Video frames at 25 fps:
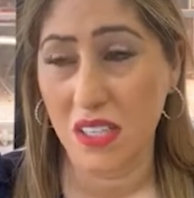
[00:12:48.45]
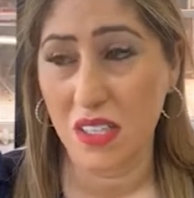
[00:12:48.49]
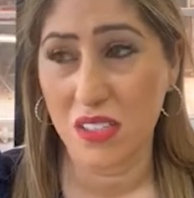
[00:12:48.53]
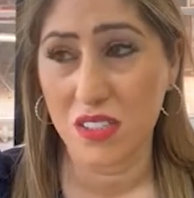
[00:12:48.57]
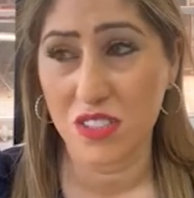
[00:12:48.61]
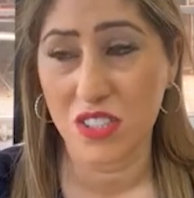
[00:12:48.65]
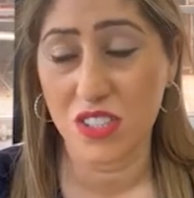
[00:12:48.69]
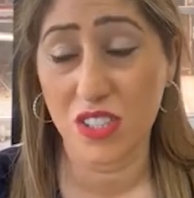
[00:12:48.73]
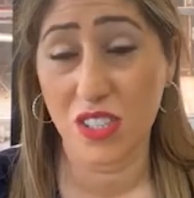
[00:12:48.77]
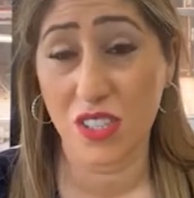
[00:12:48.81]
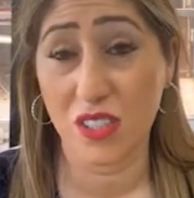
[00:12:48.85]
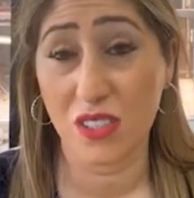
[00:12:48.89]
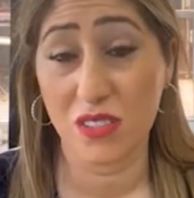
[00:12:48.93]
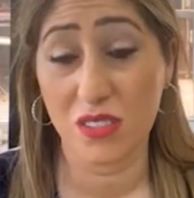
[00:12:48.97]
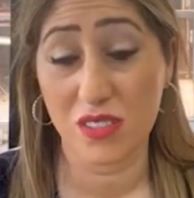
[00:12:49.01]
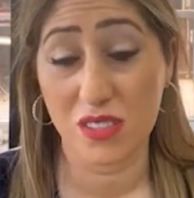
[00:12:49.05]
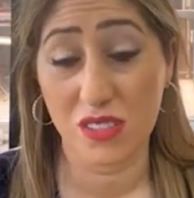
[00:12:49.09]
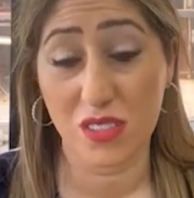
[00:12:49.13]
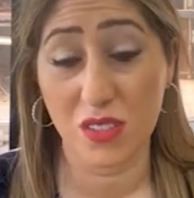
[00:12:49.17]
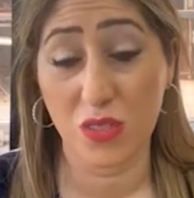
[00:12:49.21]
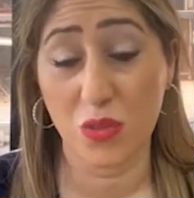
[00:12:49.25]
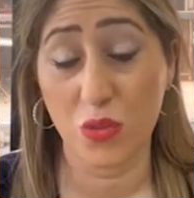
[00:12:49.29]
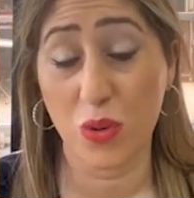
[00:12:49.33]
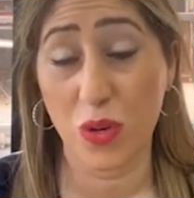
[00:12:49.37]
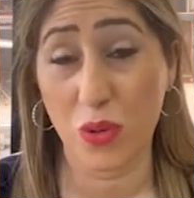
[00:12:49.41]
She goes,
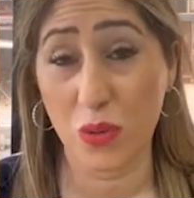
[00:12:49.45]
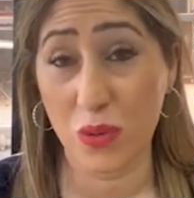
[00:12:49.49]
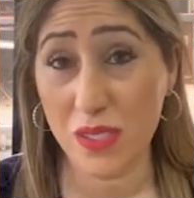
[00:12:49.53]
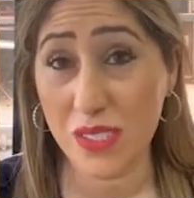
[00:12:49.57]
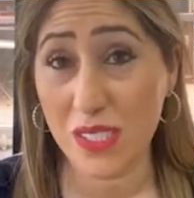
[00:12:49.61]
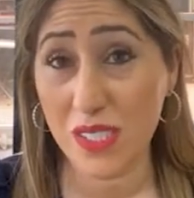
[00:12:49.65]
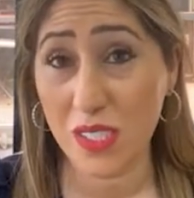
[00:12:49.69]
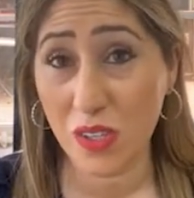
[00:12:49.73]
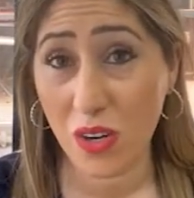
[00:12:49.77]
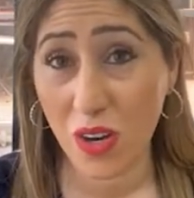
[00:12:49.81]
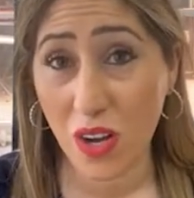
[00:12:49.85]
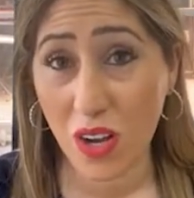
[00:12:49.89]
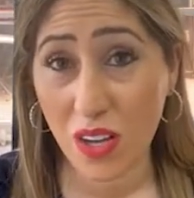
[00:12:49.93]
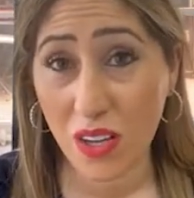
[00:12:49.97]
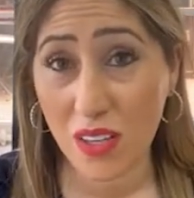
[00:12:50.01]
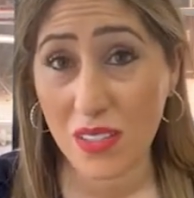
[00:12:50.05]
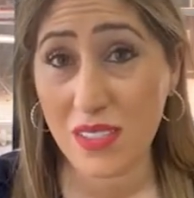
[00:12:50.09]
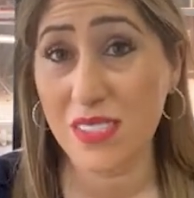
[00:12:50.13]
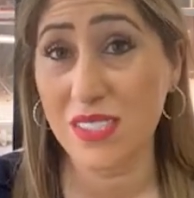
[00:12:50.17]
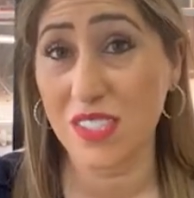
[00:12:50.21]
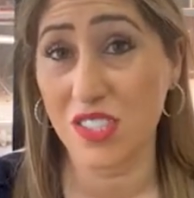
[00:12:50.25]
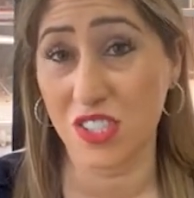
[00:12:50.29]
what was it called?